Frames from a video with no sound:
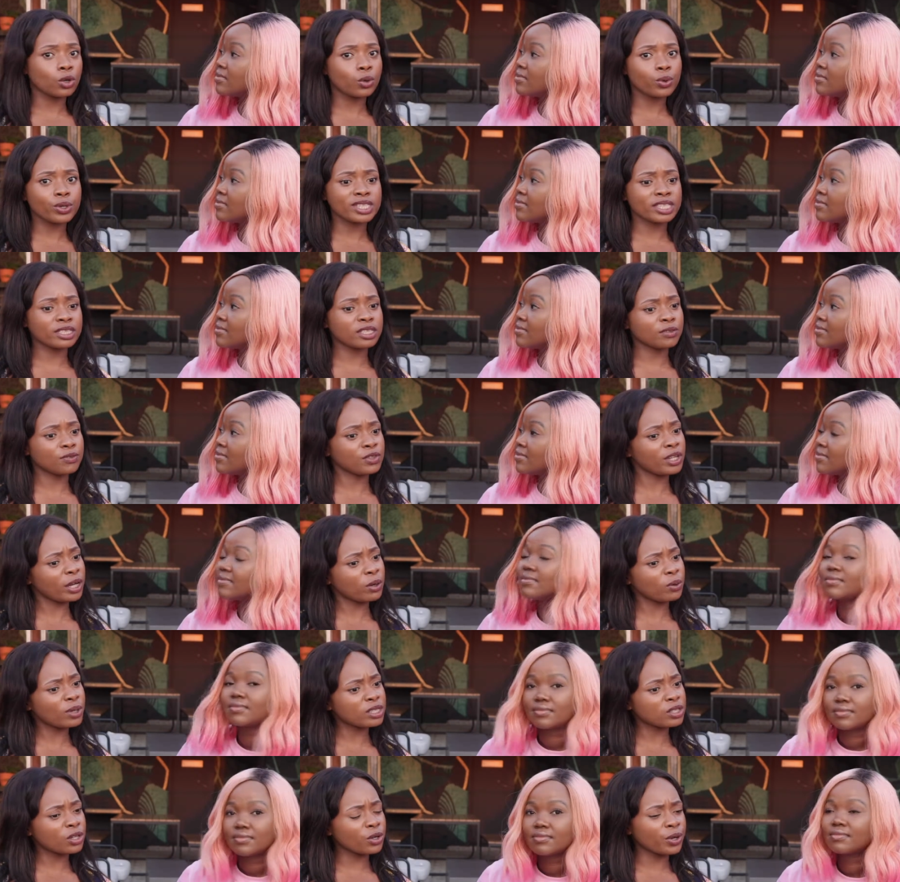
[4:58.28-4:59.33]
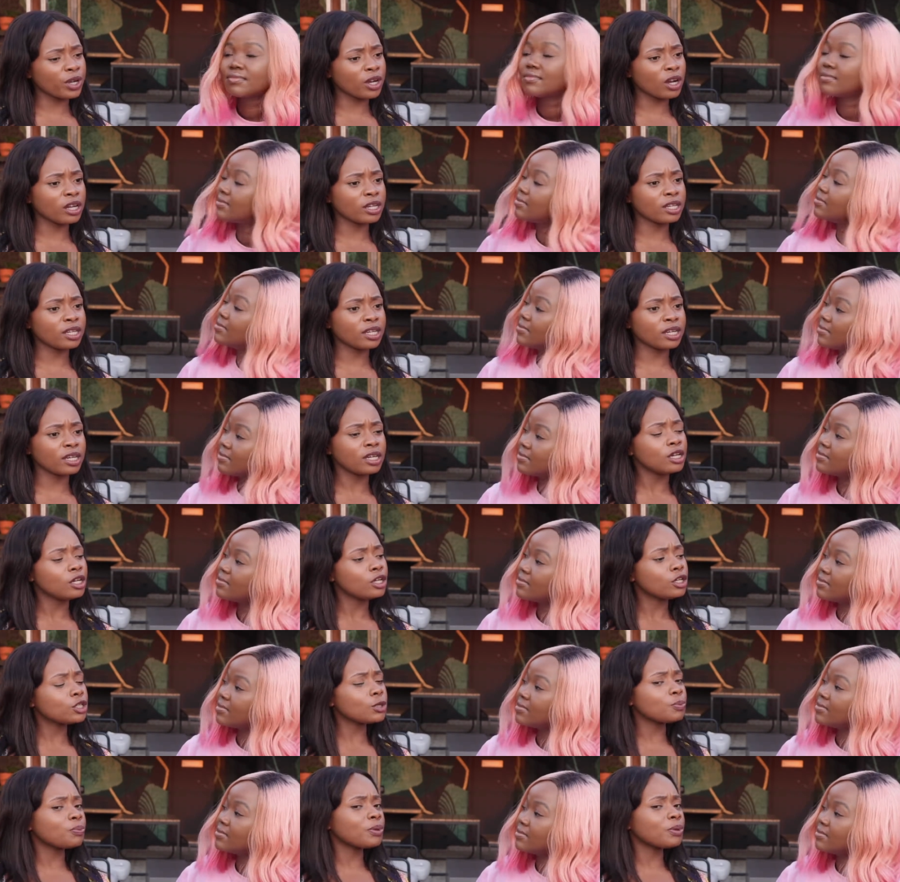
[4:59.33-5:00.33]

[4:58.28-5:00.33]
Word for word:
Speaker 1: inquisitive, you're like, what's going on here? To